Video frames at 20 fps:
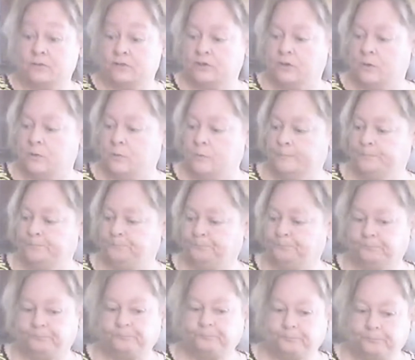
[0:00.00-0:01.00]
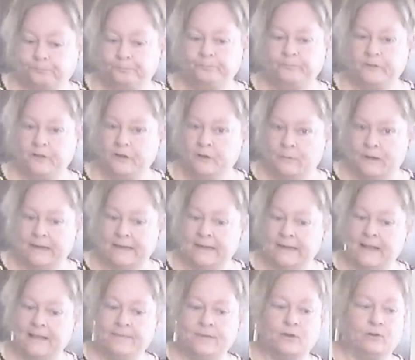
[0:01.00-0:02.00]
So if you want to
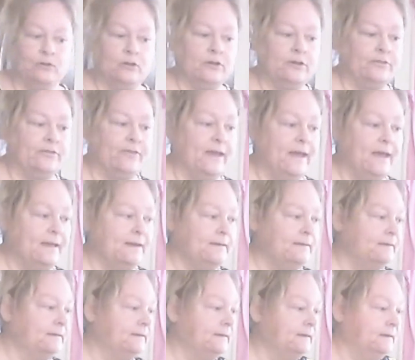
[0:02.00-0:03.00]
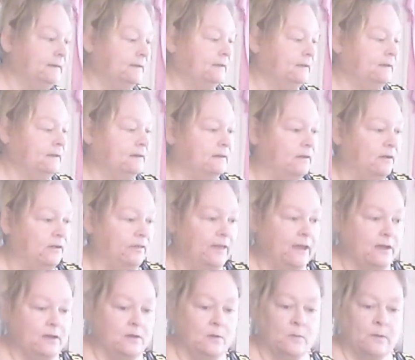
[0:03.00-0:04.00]
get on there and look at that, all
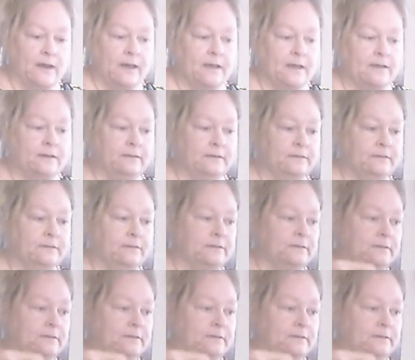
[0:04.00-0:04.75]
that going on.